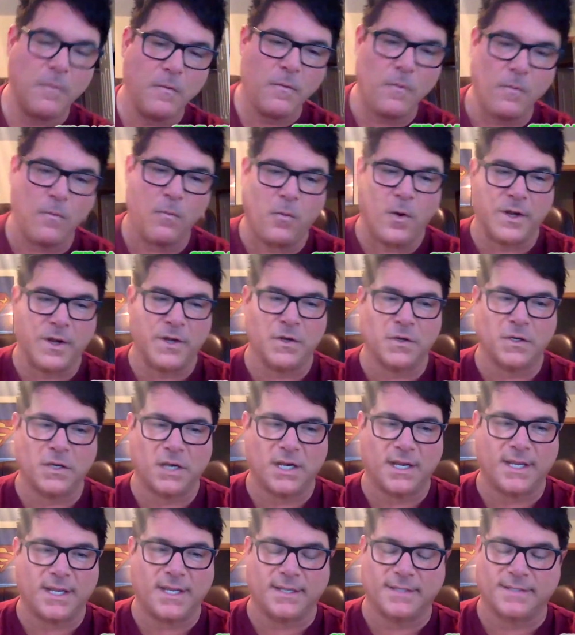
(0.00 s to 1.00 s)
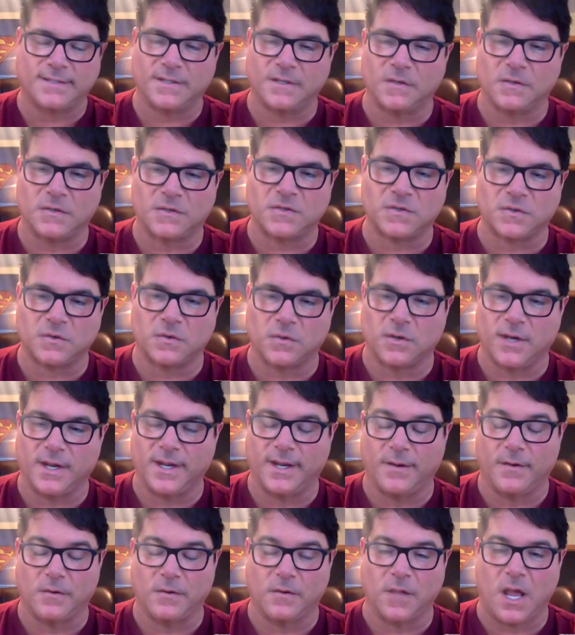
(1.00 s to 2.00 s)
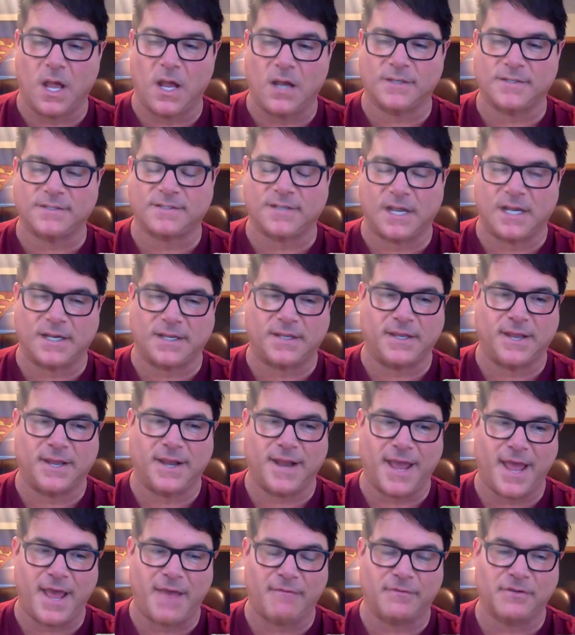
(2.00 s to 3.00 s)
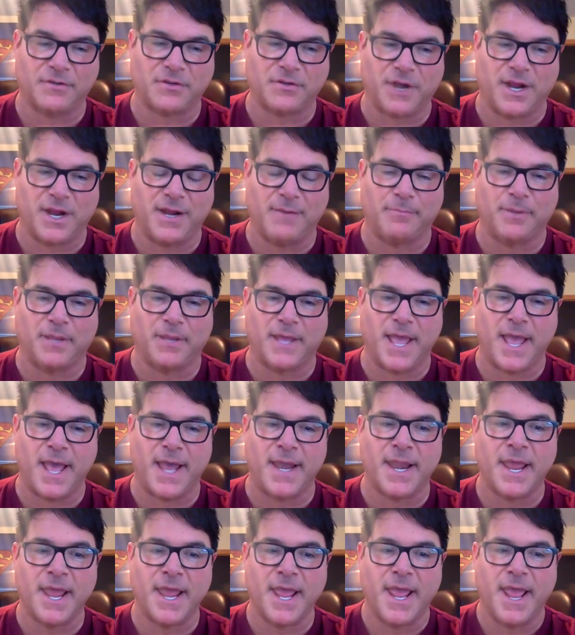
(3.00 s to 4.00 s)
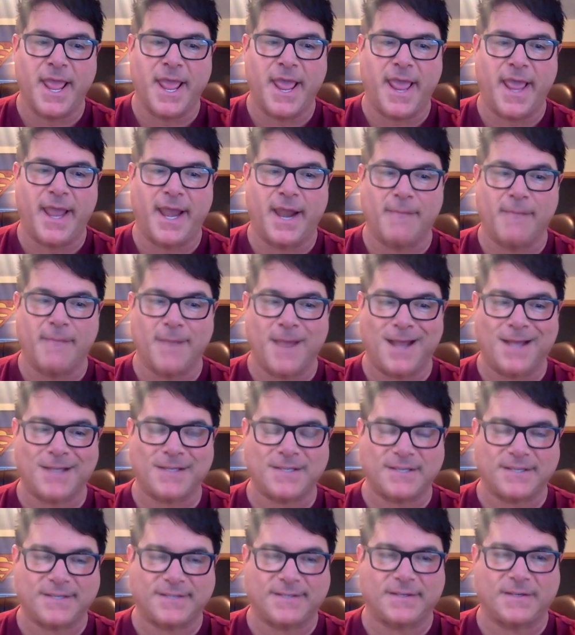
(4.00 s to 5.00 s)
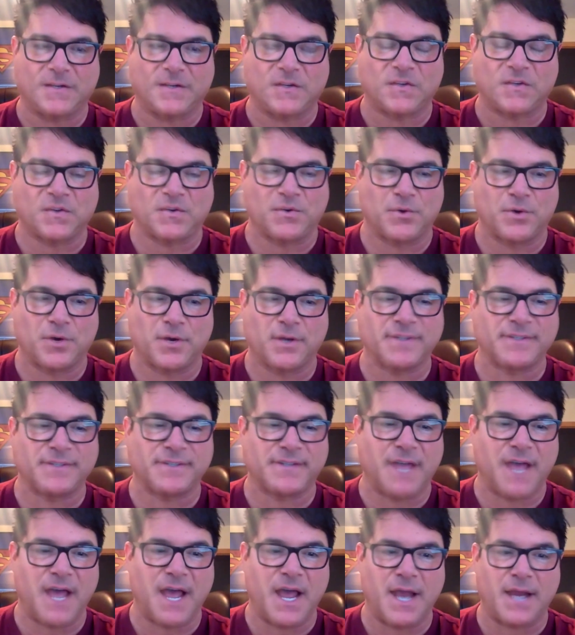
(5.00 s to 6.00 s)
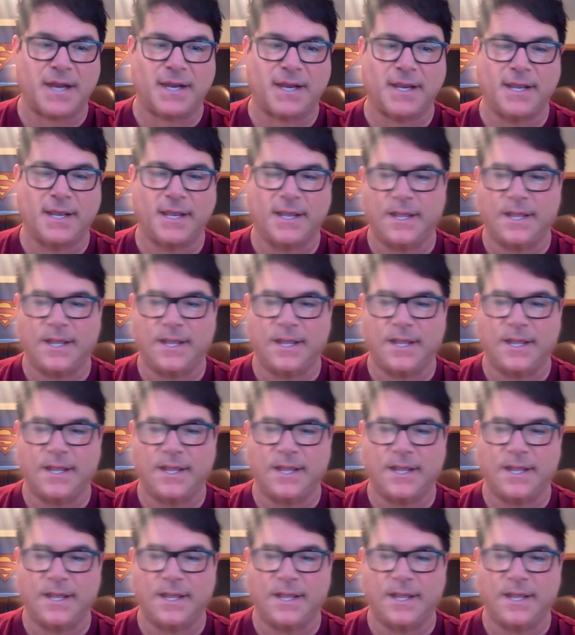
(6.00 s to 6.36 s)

when you're going to consider shorting or long stock, you got to have a trade plan. And I'm not just going to short a stock